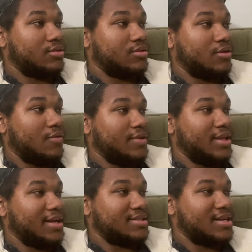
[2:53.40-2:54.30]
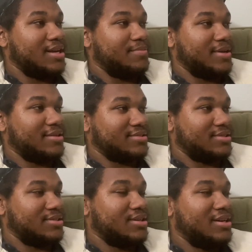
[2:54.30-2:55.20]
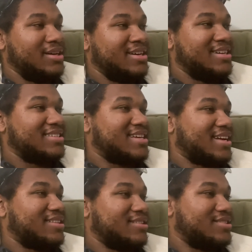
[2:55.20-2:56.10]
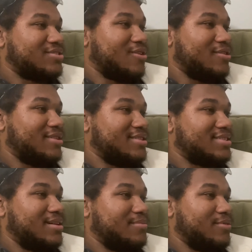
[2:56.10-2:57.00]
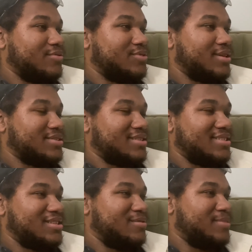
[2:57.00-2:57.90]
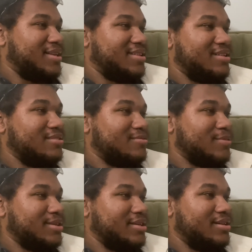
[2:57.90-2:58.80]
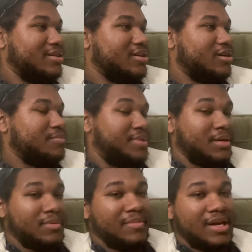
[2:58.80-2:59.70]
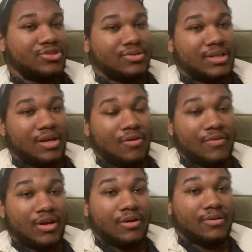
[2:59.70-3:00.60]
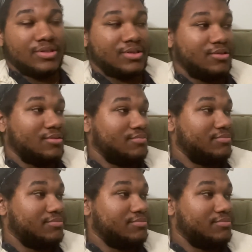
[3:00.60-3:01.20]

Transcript: COVID nineteen because it technically started in December of 2019, but then didn't really become a major thing over here until